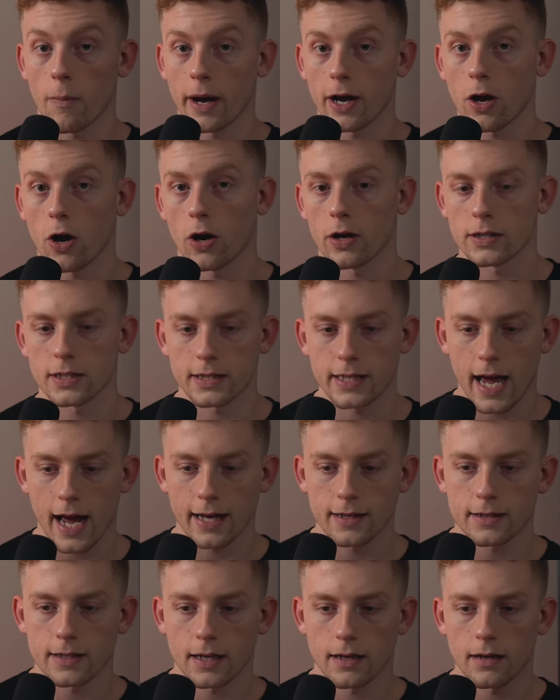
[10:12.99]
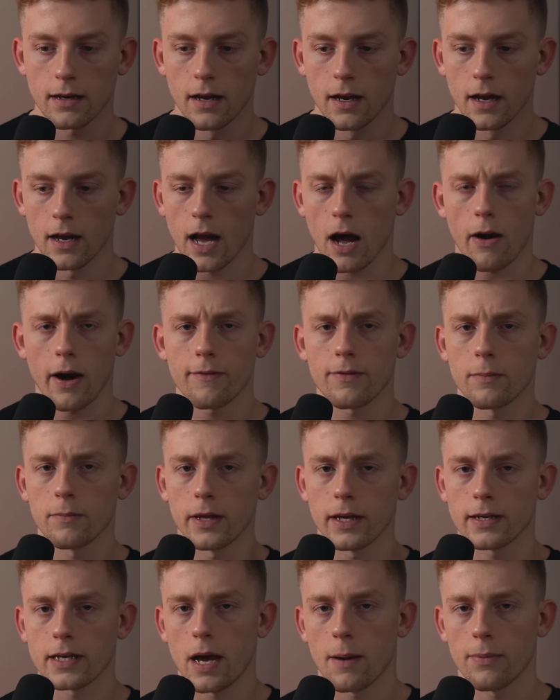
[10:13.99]
my car stats, and I'll have them
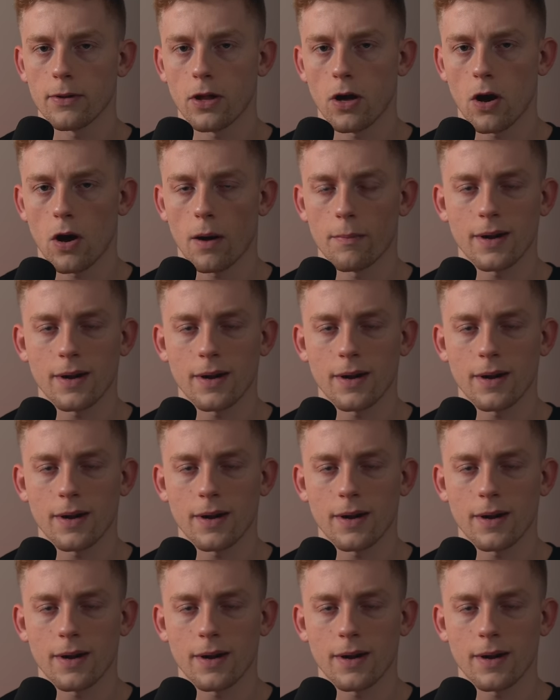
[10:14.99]
linked down below.